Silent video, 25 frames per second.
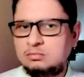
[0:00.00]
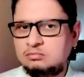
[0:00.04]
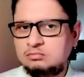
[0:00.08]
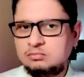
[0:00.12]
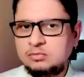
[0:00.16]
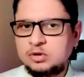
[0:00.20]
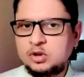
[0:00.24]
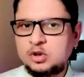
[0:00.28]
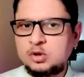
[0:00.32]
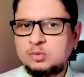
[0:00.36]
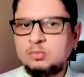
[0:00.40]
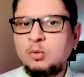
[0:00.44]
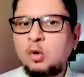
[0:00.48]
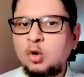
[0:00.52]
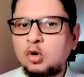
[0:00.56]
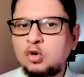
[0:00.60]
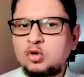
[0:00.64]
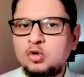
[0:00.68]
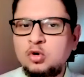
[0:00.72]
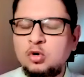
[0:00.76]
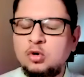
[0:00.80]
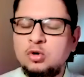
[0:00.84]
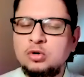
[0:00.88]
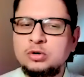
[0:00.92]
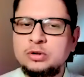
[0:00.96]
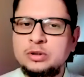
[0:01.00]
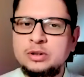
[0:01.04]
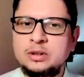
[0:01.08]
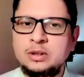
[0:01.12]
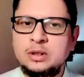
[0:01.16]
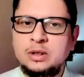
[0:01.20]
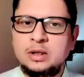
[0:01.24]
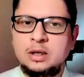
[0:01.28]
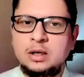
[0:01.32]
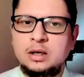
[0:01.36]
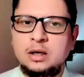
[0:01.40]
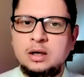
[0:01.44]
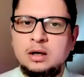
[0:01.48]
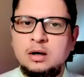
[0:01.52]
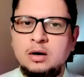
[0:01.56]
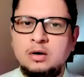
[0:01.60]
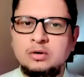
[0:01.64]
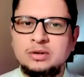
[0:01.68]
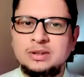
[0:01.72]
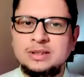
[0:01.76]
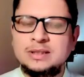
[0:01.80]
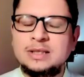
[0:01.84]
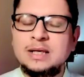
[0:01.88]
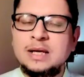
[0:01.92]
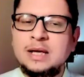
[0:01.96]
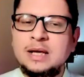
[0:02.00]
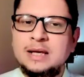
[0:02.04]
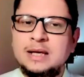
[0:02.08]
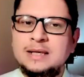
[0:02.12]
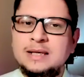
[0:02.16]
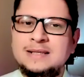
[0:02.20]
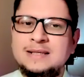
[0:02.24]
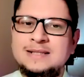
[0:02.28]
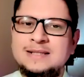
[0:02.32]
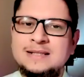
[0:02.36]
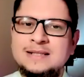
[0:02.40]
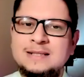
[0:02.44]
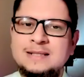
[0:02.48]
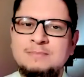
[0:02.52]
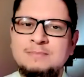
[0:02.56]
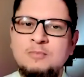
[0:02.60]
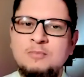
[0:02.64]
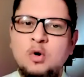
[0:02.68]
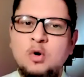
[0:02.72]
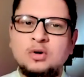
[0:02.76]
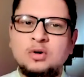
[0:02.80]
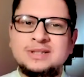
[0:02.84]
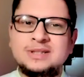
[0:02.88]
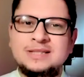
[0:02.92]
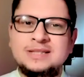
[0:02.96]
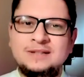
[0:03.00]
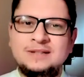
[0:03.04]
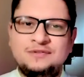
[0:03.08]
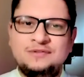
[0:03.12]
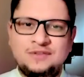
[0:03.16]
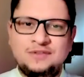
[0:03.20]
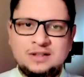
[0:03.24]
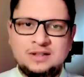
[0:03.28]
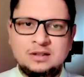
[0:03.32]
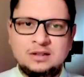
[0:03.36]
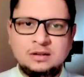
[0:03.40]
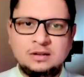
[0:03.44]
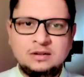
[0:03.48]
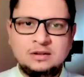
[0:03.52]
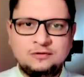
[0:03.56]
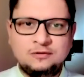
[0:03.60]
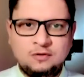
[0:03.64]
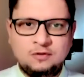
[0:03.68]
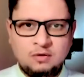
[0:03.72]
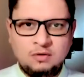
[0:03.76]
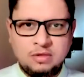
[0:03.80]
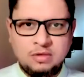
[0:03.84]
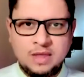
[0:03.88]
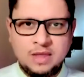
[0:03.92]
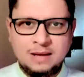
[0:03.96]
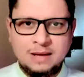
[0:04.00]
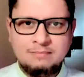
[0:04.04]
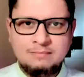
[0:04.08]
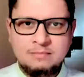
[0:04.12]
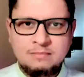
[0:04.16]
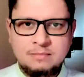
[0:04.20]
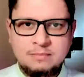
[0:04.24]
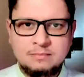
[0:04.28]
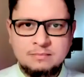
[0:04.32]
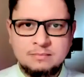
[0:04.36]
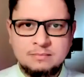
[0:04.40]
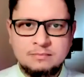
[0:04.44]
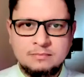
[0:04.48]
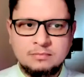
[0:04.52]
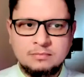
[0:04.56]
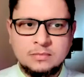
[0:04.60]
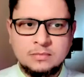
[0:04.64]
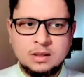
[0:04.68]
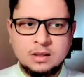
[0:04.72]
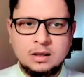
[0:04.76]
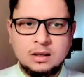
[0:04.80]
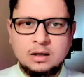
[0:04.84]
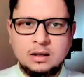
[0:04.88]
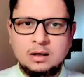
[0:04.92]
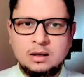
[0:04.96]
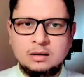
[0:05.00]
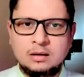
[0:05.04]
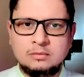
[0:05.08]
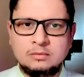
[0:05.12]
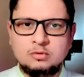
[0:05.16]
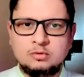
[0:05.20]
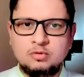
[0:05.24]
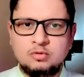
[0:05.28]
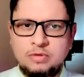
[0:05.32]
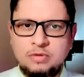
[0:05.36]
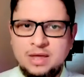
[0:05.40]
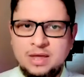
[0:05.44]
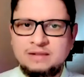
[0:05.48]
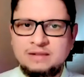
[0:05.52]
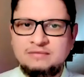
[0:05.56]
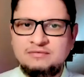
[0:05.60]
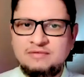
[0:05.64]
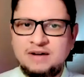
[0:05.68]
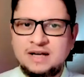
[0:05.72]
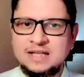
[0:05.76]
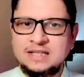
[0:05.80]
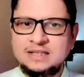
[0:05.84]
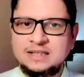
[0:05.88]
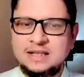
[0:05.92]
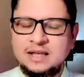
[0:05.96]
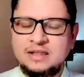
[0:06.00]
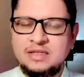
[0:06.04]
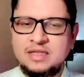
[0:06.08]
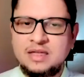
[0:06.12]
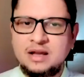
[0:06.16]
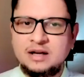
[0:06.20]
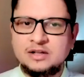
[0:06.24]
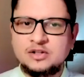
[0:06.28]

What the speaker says: small code on it? Is it more difficult for them to then validate their